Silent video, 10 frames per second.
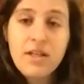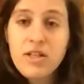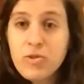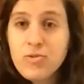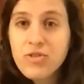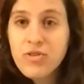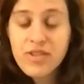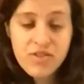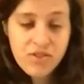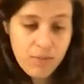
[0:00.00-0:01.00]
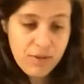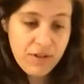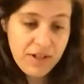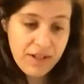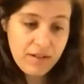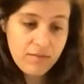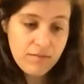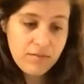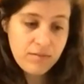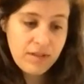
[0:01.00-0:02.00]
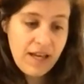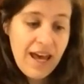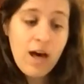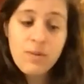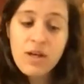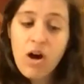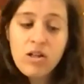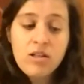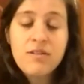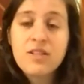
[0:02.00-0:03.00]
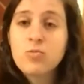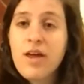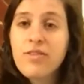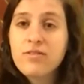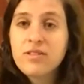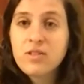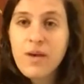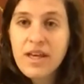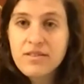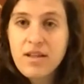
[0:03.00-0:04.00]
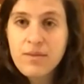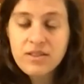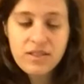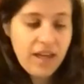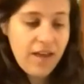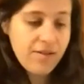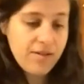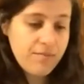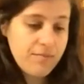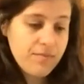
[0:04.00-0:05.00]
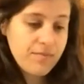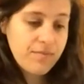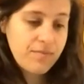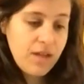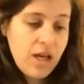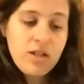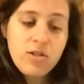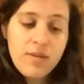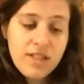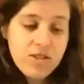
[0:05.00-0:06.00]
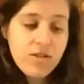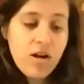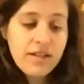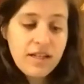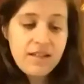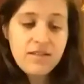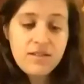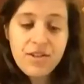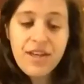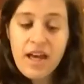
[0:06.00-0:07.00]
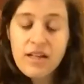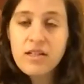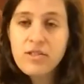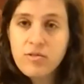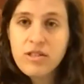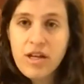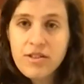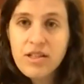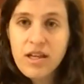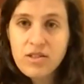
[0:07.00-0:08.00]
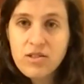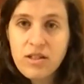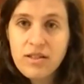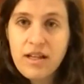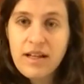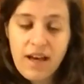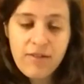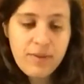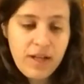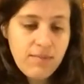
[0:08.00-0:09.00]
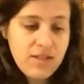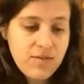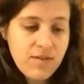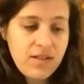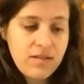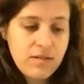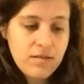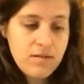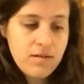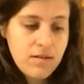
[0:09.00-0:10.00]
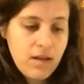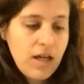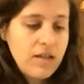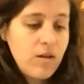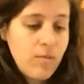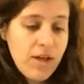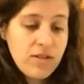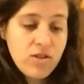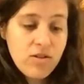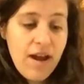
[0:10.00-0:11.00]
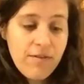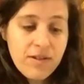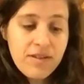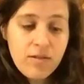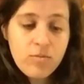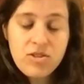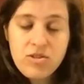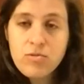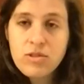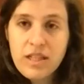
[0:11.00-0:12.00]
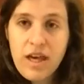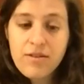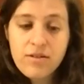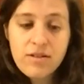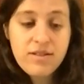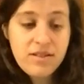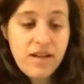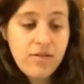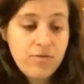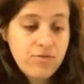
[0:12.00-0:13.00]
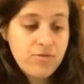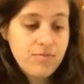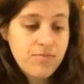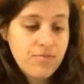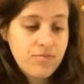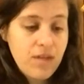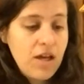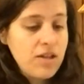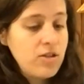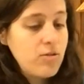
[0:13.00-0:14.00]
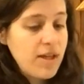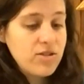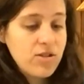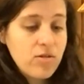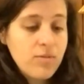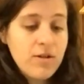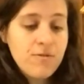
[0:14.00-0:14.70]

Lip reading: You serve this community, helping all of us weather this pandemic together. You make sure our kids still get a Jewish education and have b'nai mitzvahs. You make sure everything we do together is safe. You make sure we are